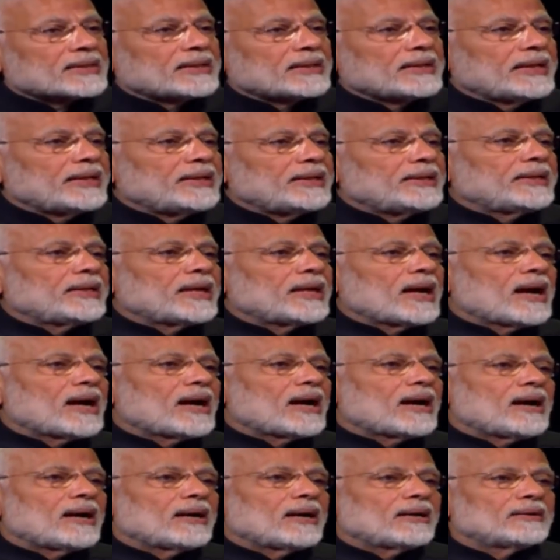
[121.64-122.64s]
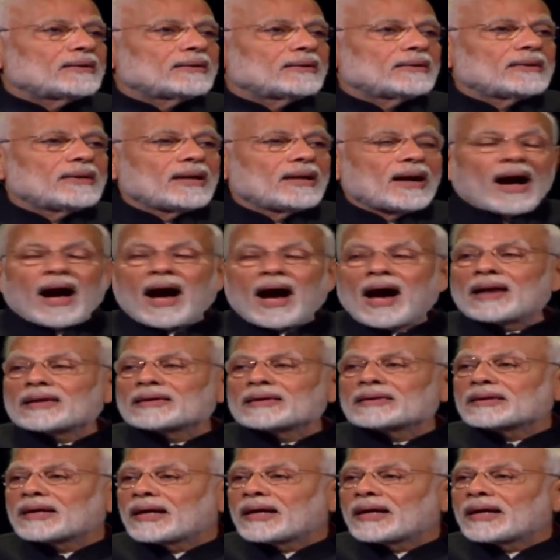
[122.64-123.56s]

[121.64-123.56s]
in India are